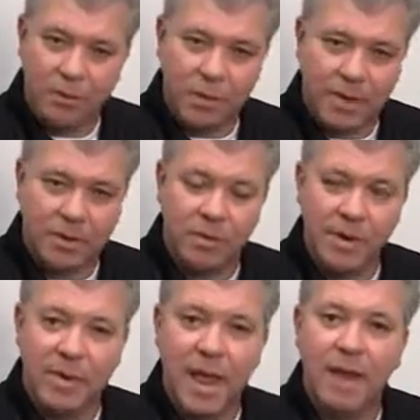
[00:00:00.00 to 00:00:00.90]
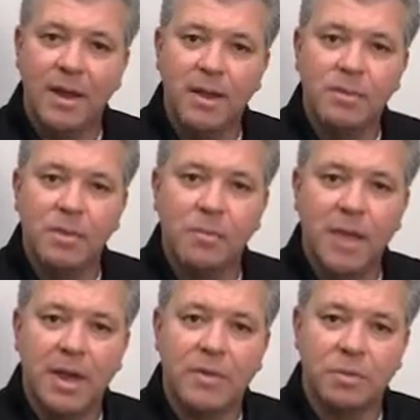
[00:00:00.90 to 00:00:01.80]
By doing that, 2
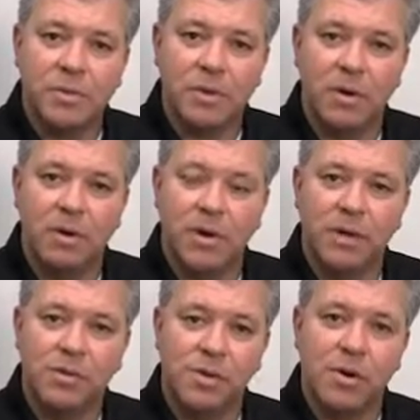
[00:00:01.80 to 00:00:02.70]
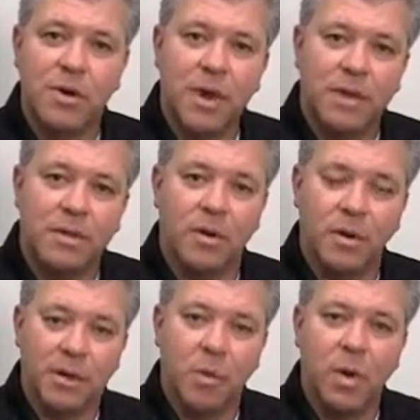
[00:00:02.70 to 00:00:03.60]
minutes will certainly ensure that
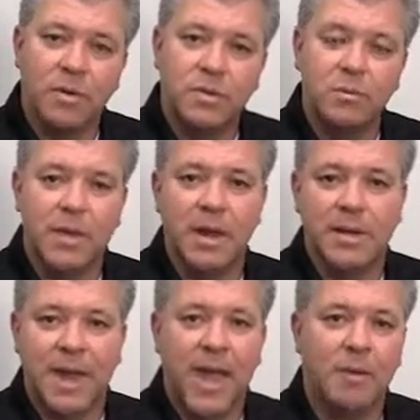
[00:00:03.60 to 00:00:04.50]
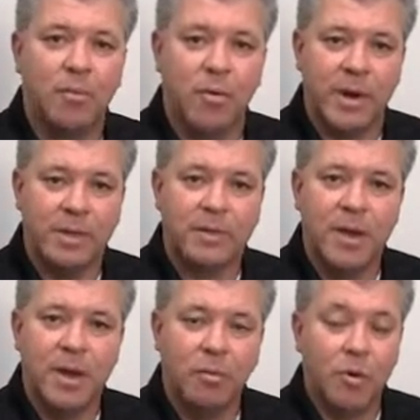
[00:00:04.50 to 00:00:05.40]
only one 2-minute data point
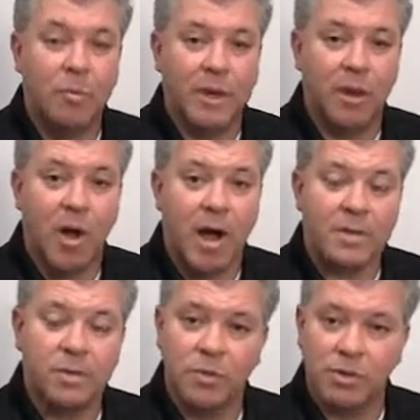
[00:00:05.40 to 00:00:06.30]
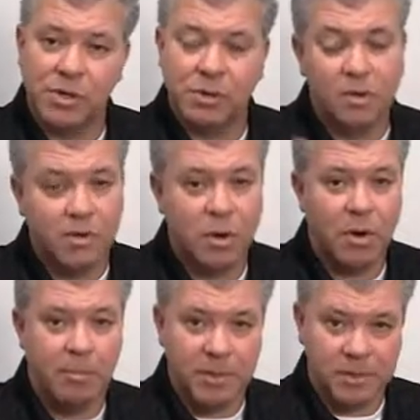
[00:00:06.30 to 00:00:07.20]
will be lost, will show
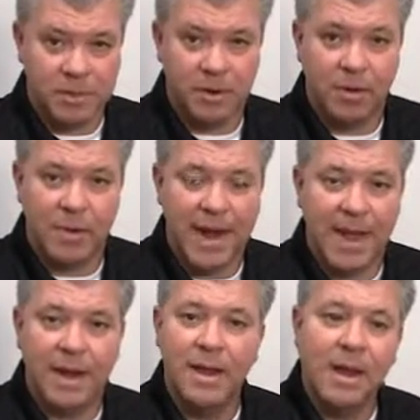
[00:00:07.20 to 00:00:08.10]
up as zero data.